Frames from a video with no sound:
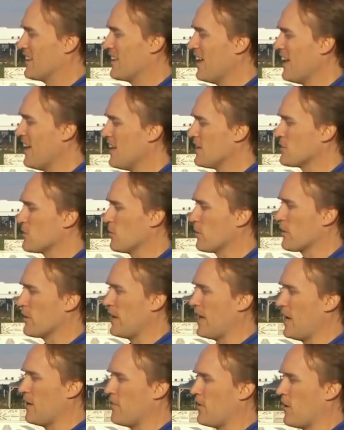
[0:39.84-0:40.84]
Yeah, so we're going
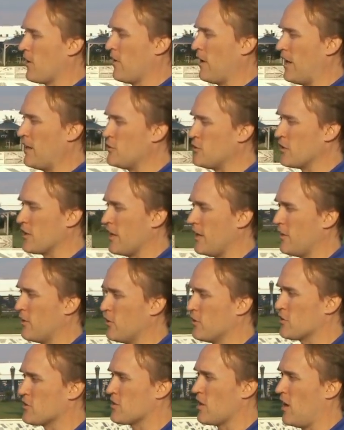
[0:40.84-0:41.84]
to have our
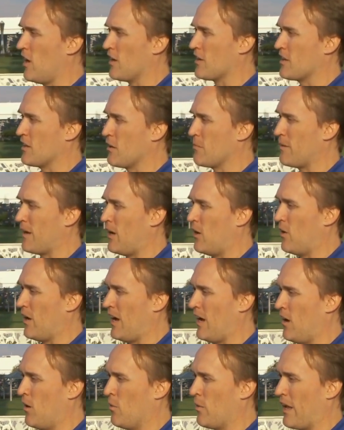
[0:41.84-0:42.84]
educators talking about
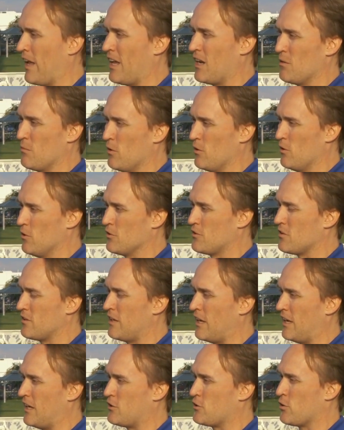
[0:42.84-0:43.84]
how animals,
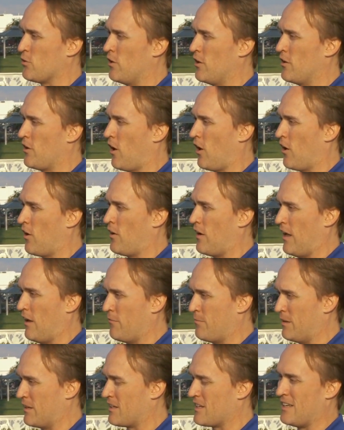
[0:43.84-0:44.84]
nature, and art
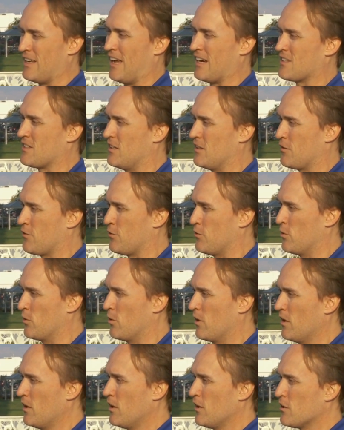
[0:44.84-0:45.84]
have been connected
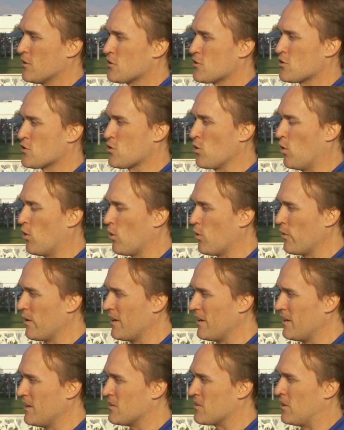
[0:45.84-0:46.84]
through
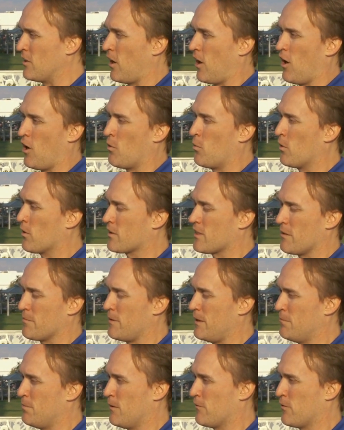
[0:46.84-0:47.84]
stories and artwork that
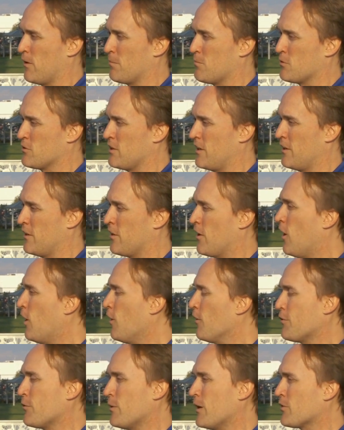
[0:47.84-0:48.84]
people have represented
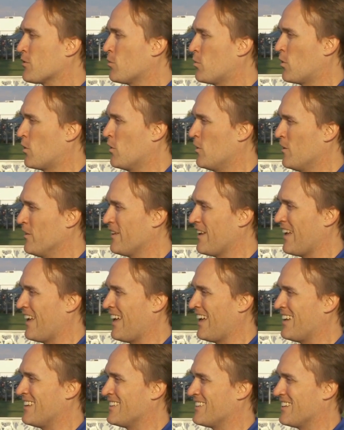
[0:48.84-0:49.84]
all throughout the world
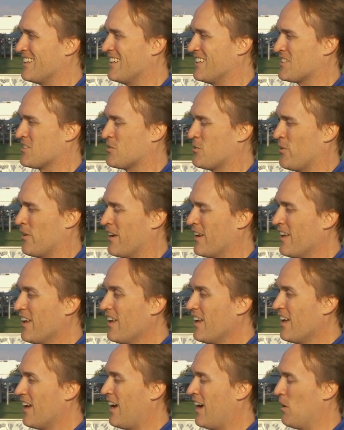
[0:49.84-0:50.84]
and history.
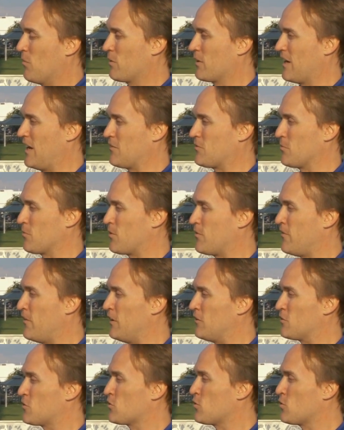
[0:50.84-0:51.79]
Uh, we're going to have some fun